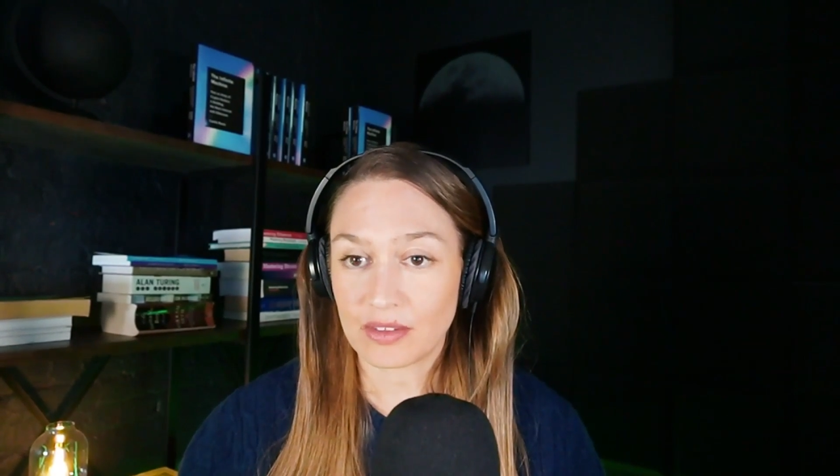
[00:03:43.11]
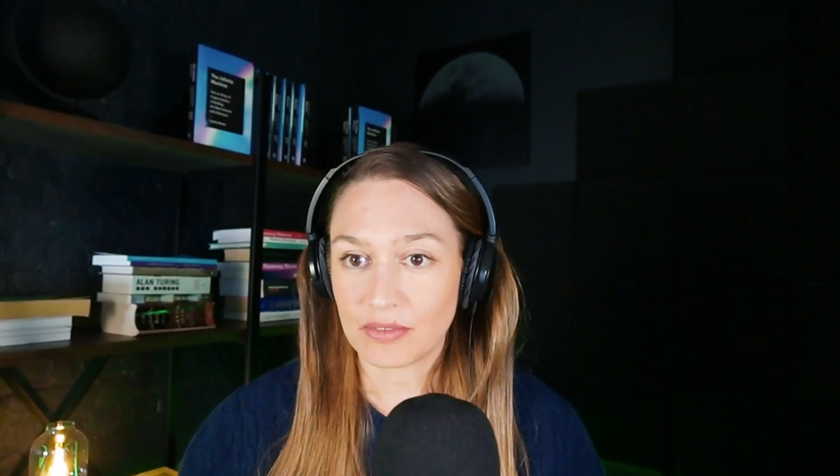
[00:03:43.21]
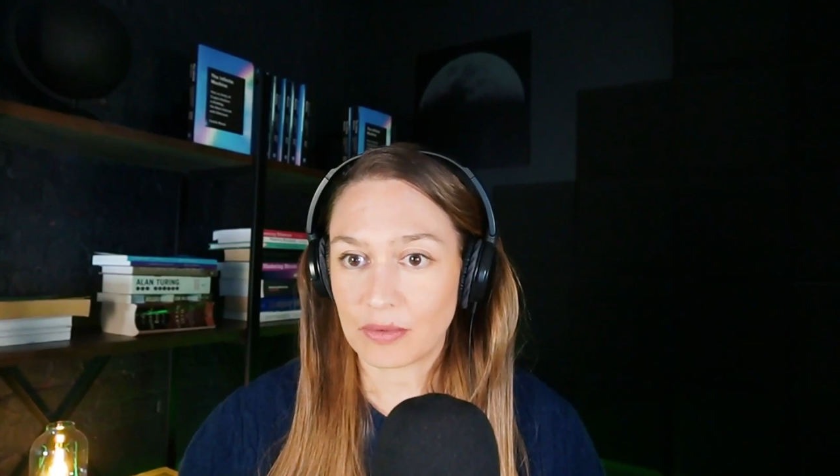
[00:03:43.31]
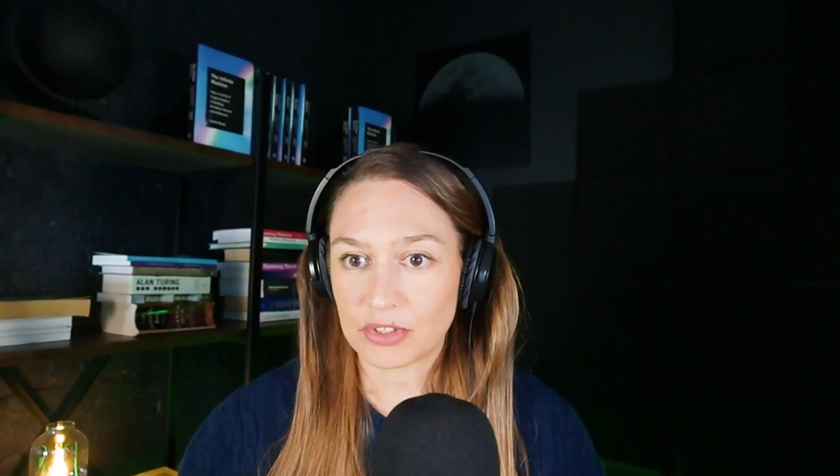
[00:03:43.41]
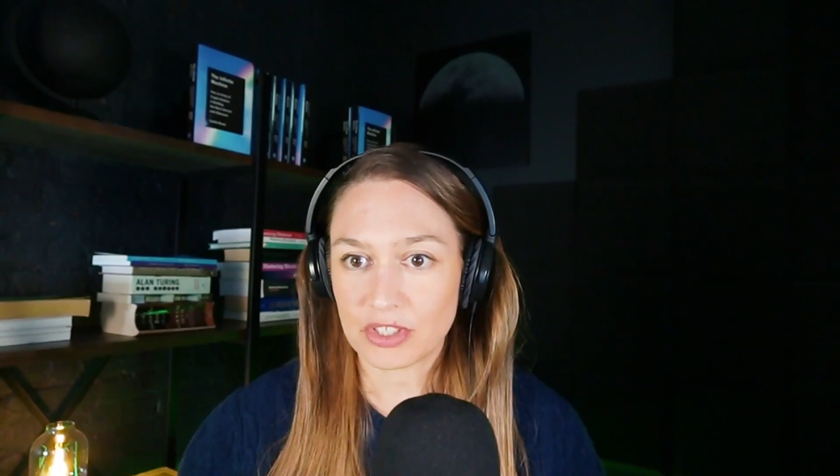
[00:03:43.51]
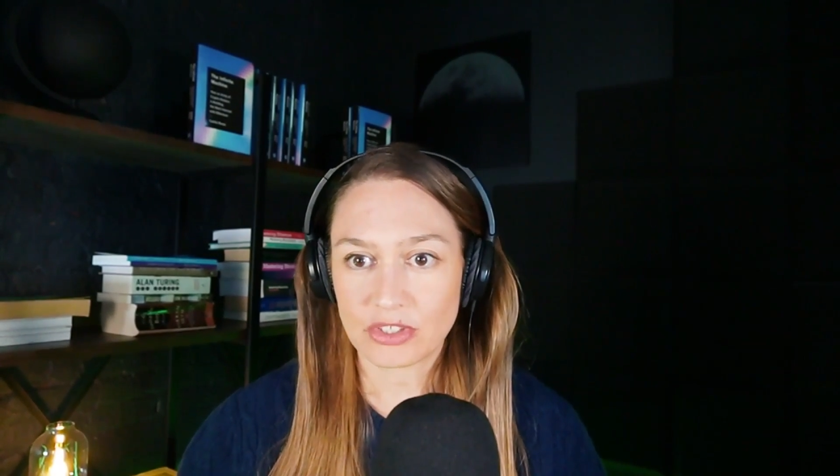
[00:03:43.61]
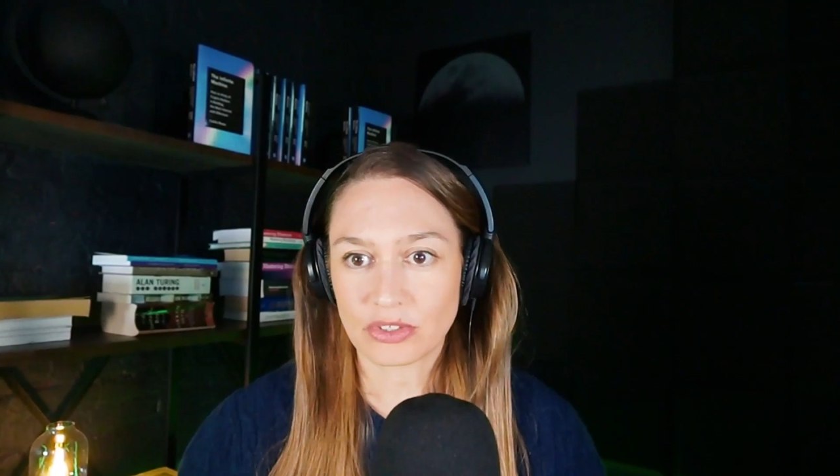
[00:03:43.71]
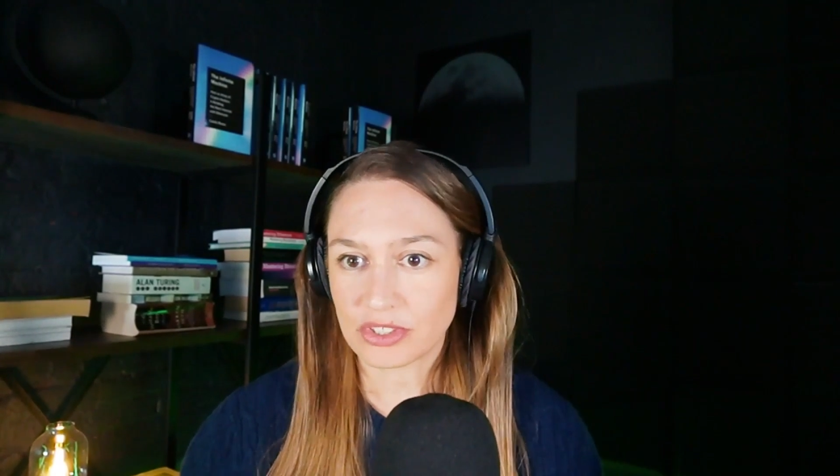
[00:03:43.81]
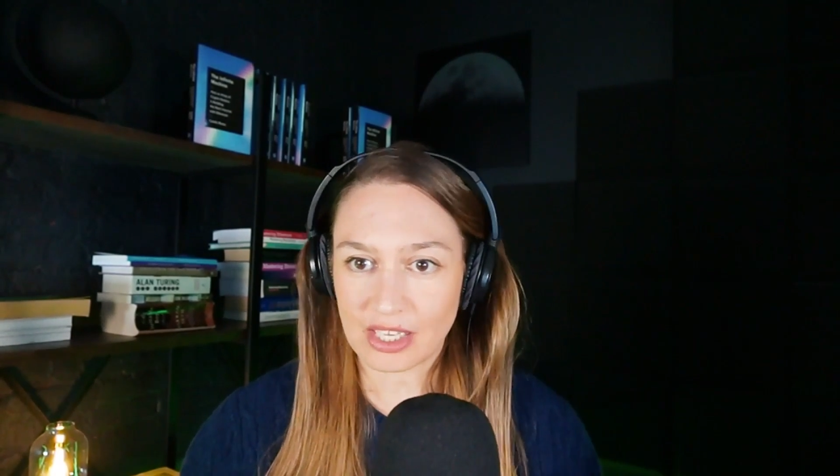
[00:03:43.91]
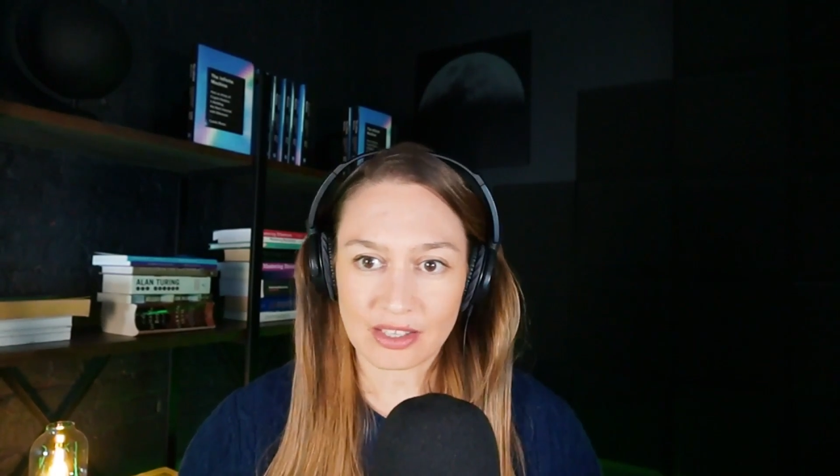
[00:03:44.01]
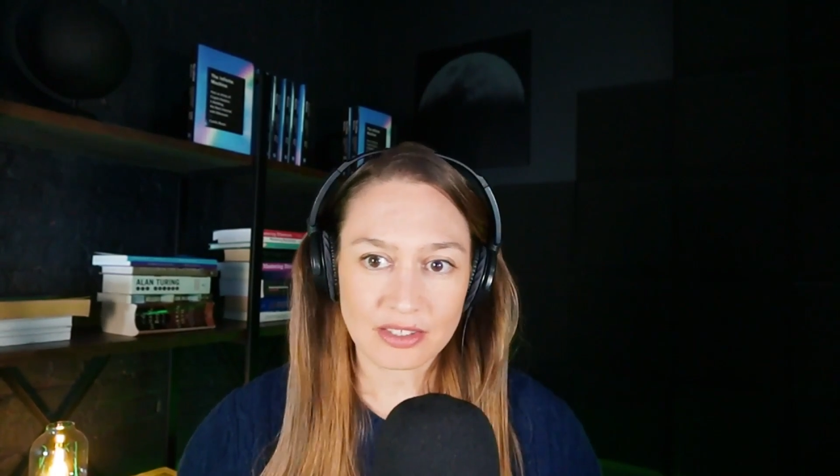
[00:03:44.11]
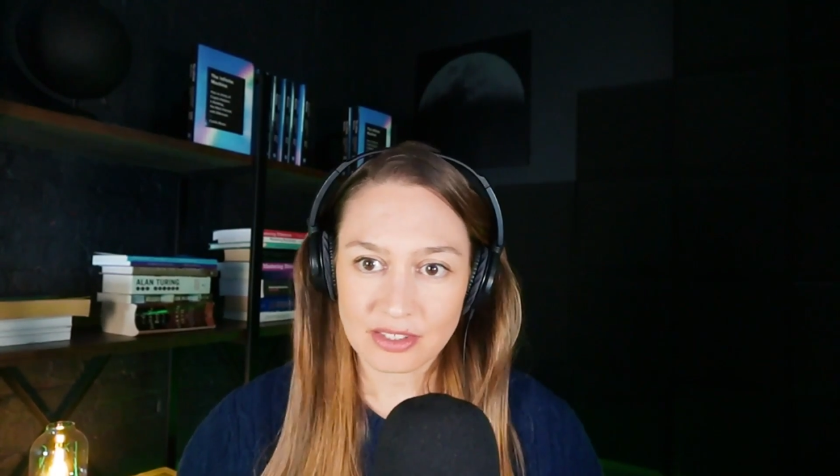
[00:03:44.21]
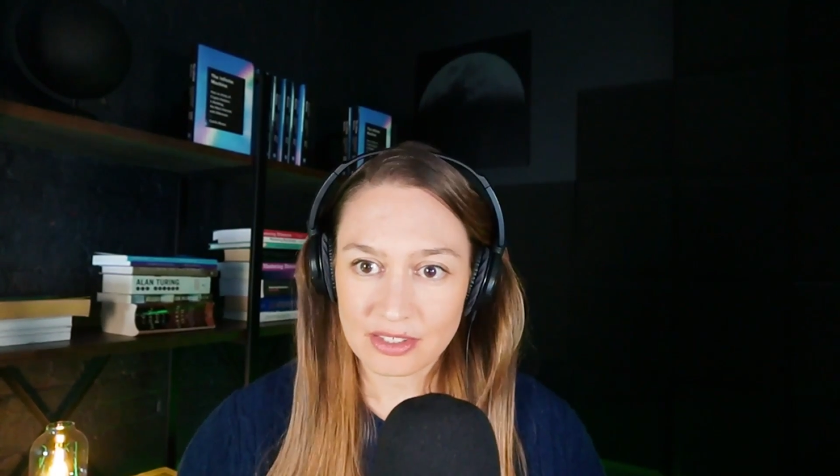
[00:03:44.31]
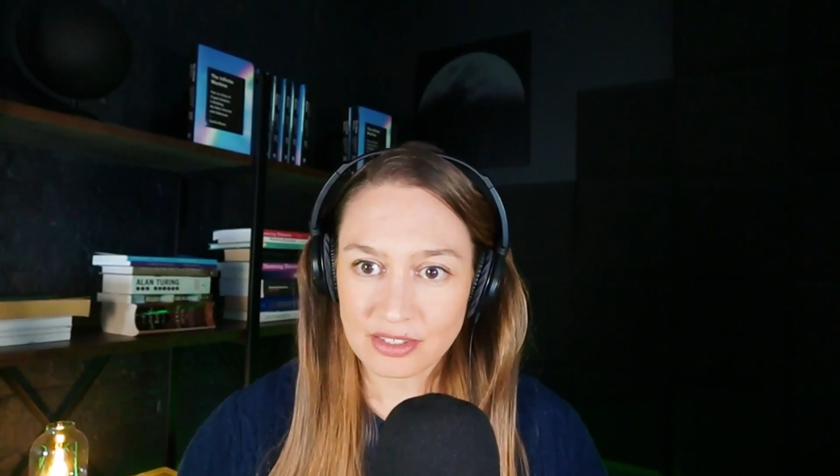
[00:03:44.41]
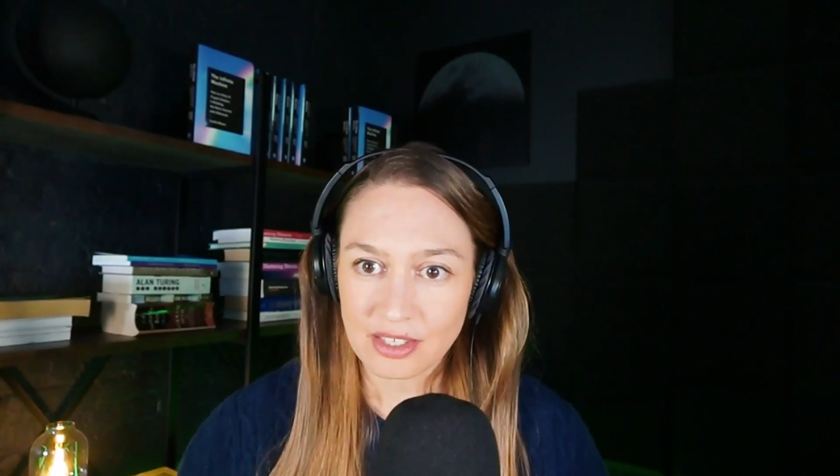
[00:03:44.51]
the potential
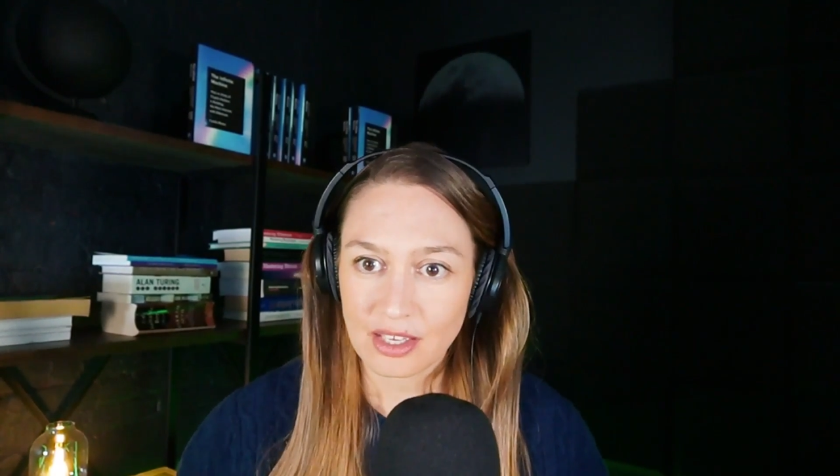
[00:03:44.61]
challenges